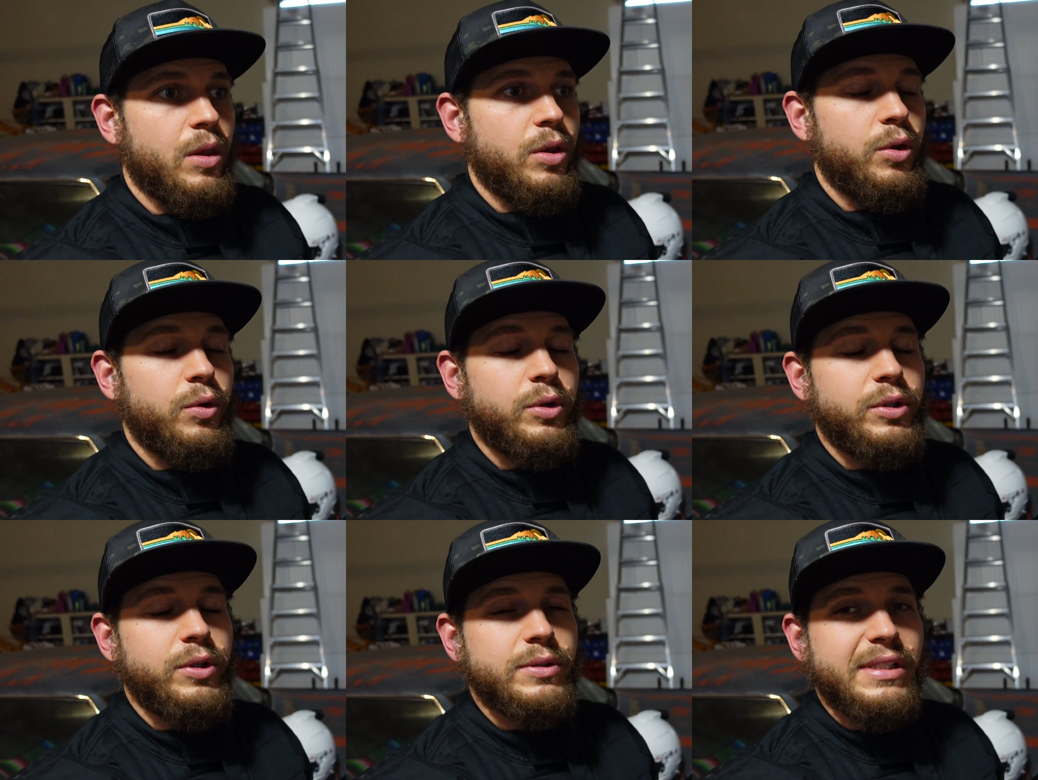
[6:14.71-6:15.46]
you
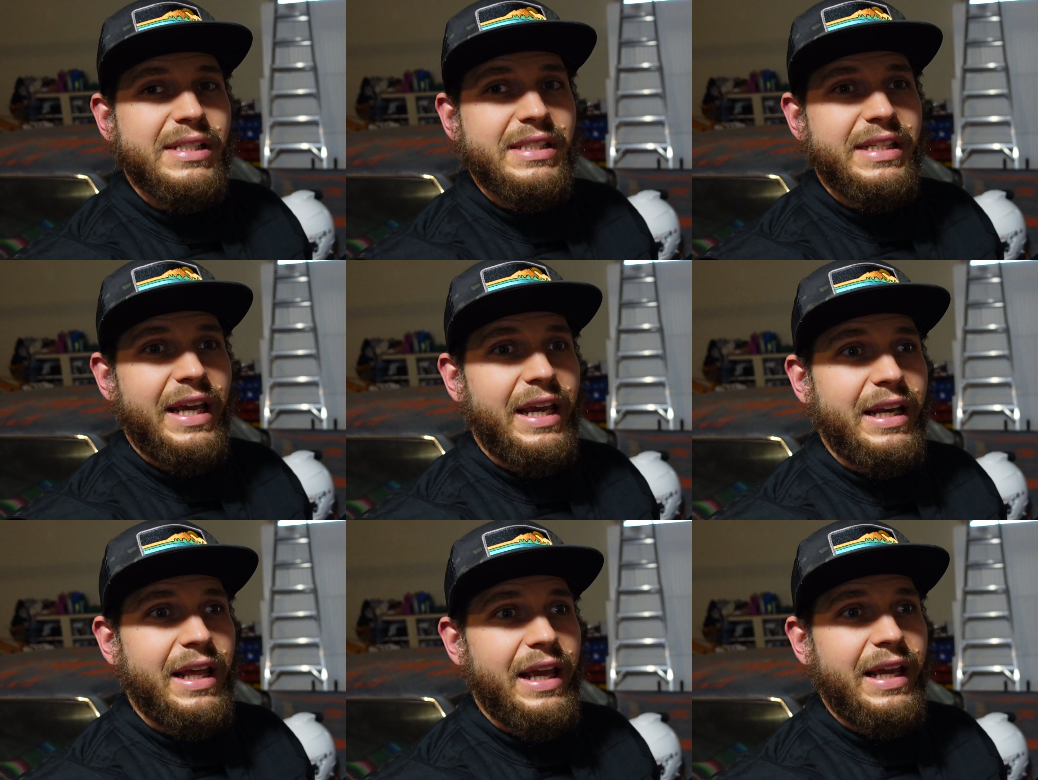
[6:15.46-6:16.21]
to
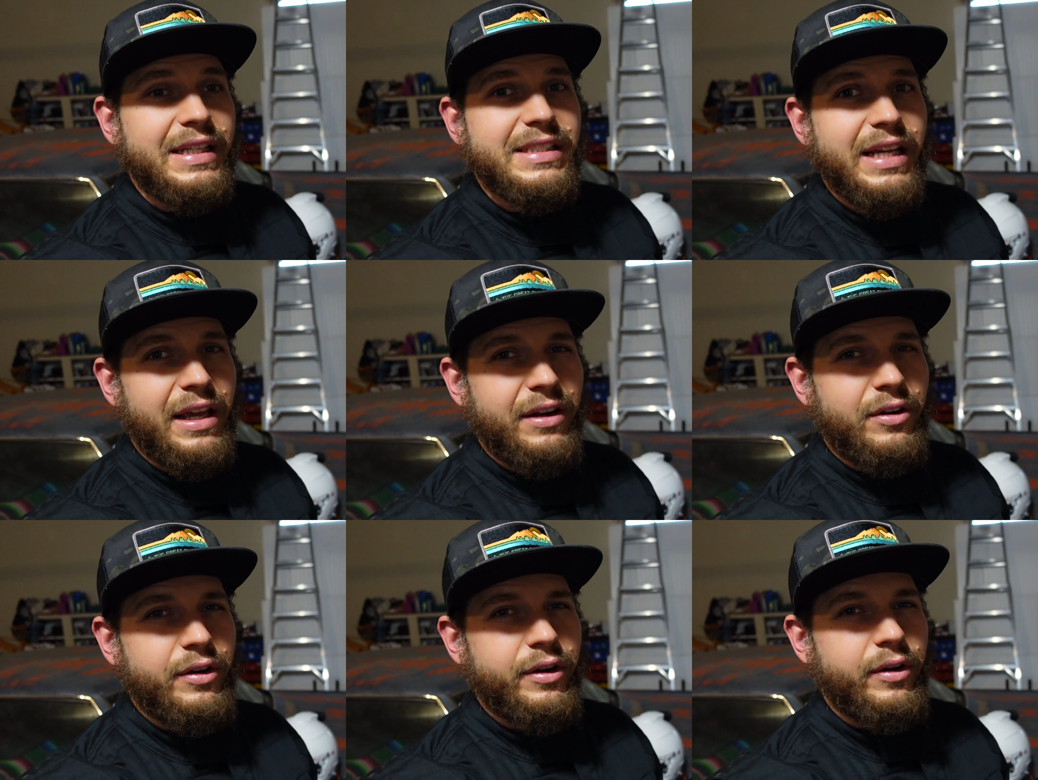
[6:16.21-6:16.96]
sustain a
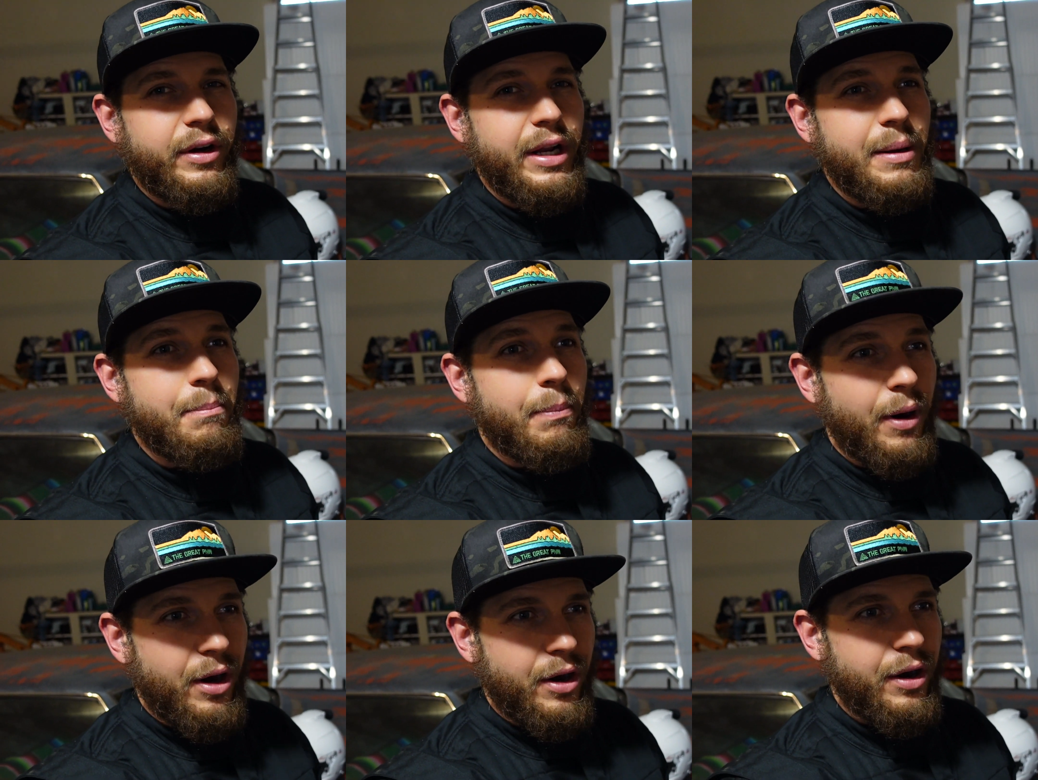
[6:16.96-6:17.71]
second-degree
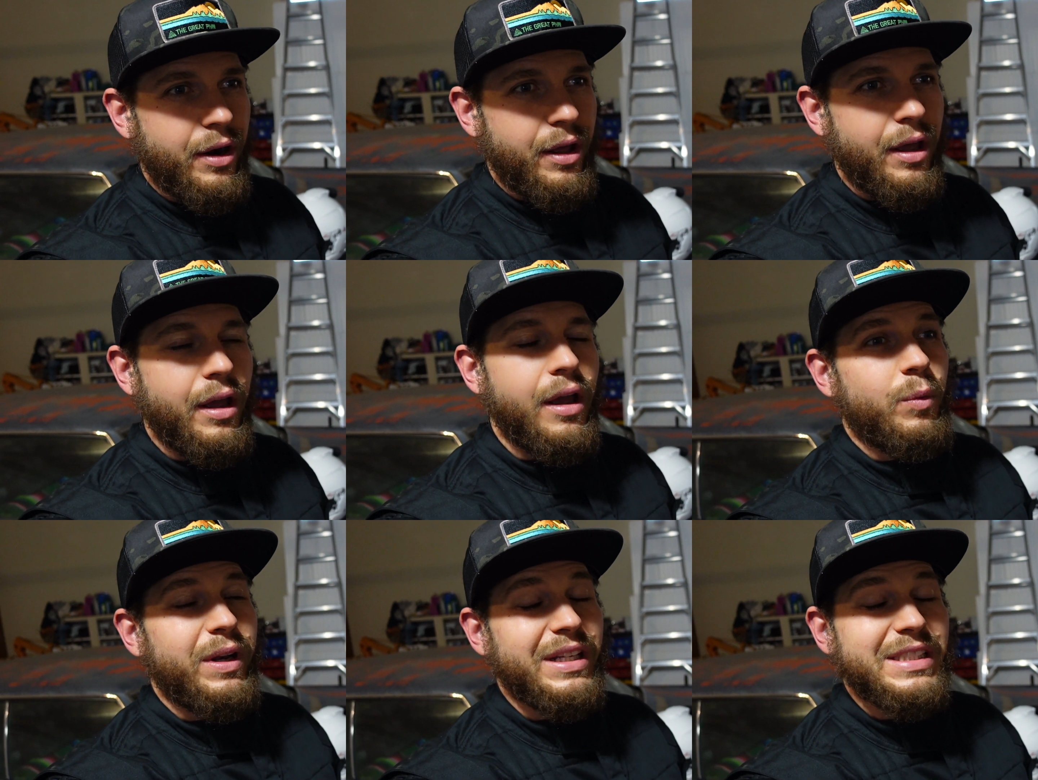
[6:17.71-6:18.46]
burn
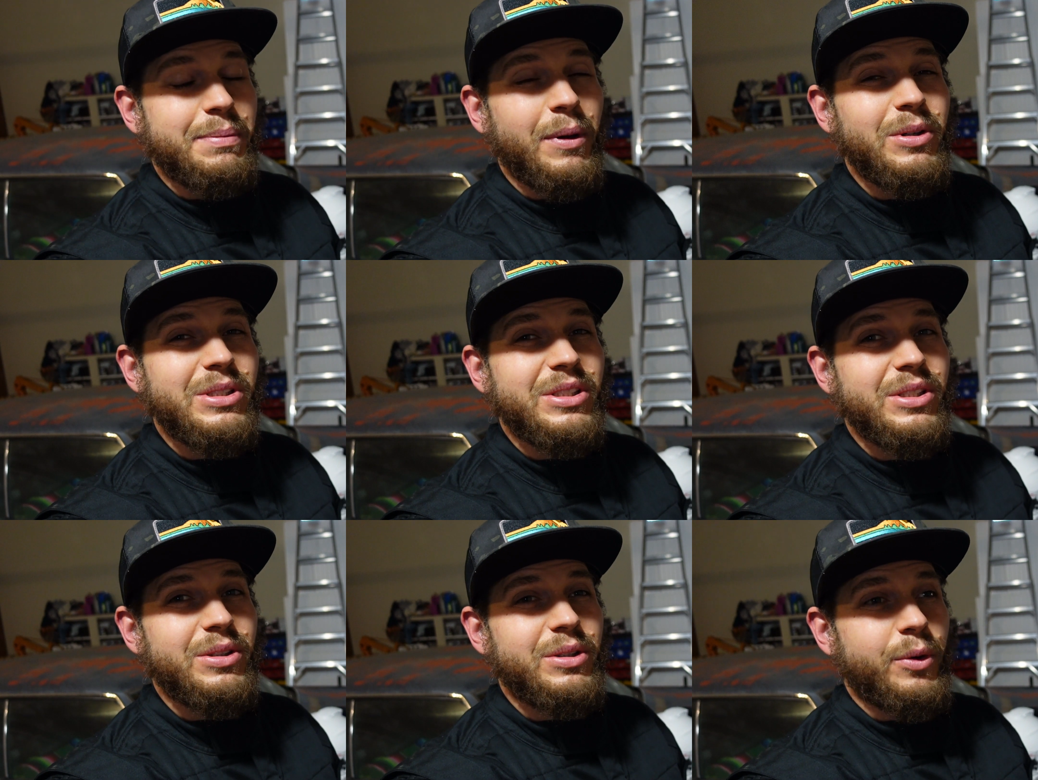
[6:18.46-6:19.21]
when exposed
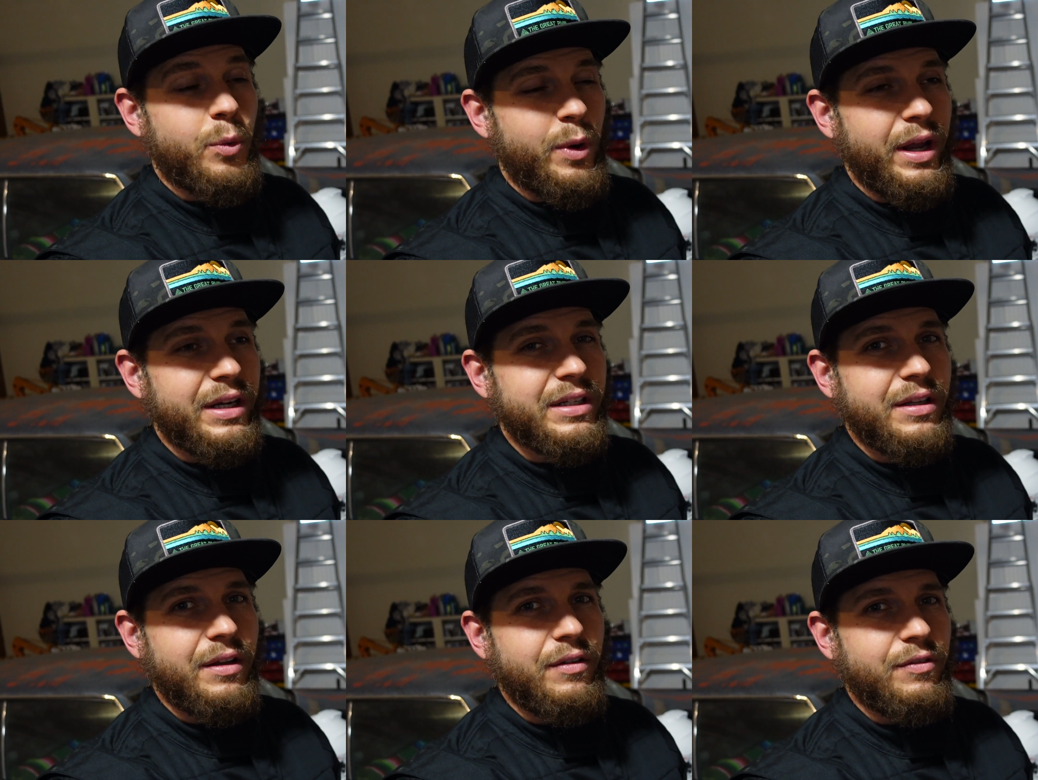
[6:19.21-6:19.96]
to
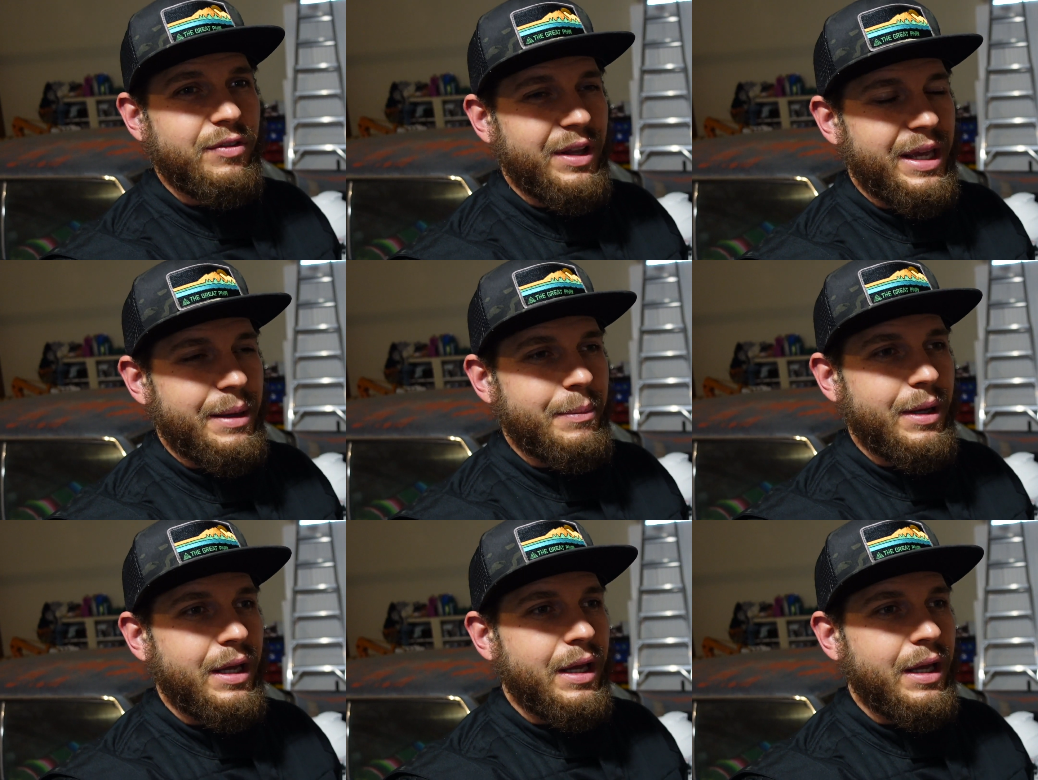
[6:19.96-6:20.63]
direct flame.